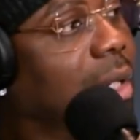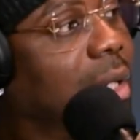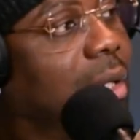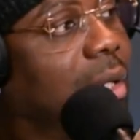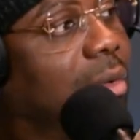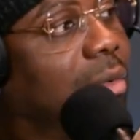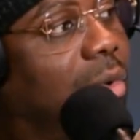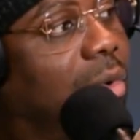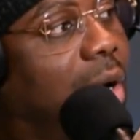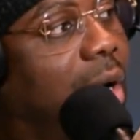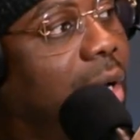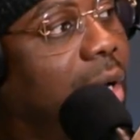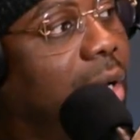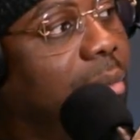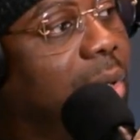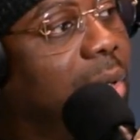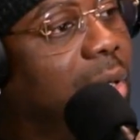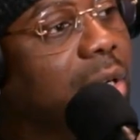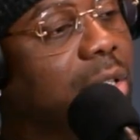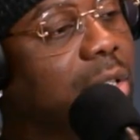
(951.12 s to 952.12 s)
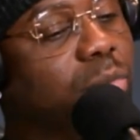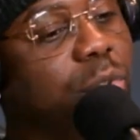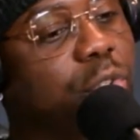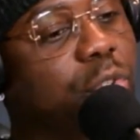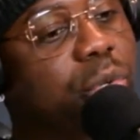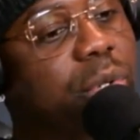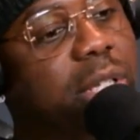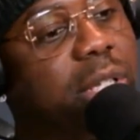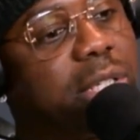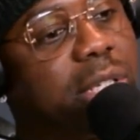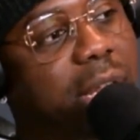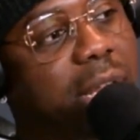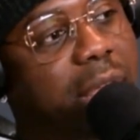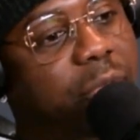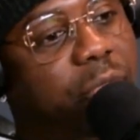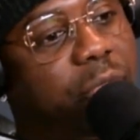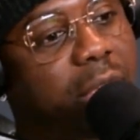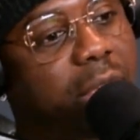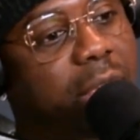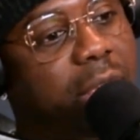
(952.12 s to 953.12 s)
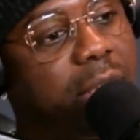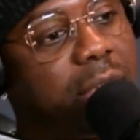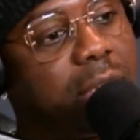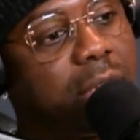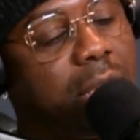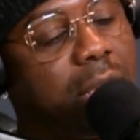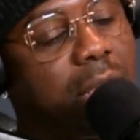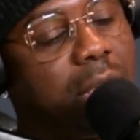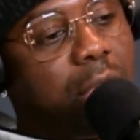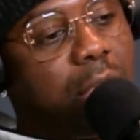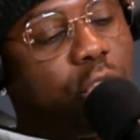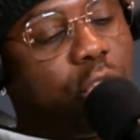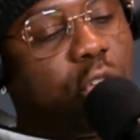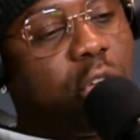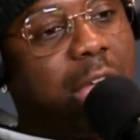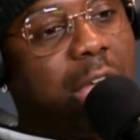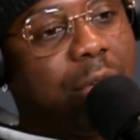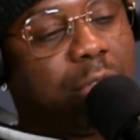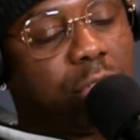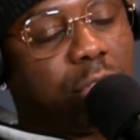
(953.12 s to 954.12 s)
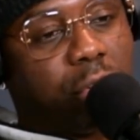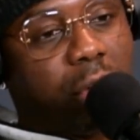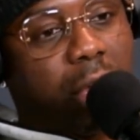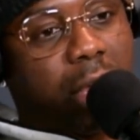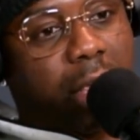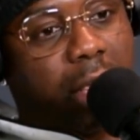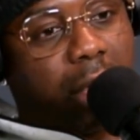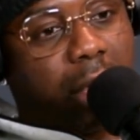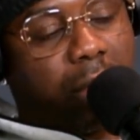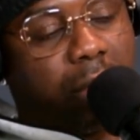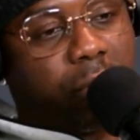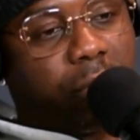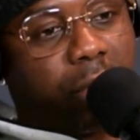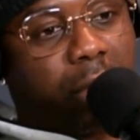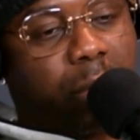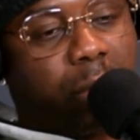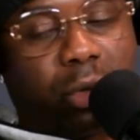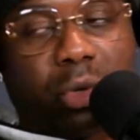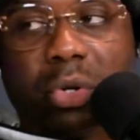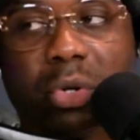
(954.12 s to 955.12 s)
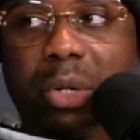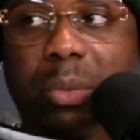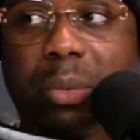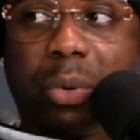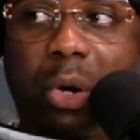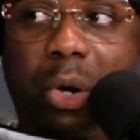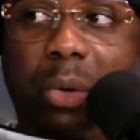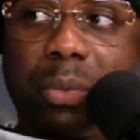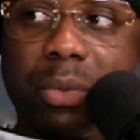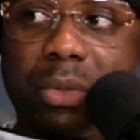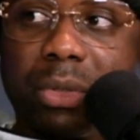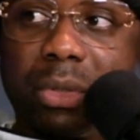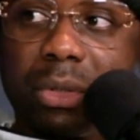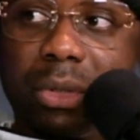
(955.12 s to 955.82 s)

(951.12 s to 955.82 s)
Right? Because when you get to that phase, you'll have a tryout for community purposes.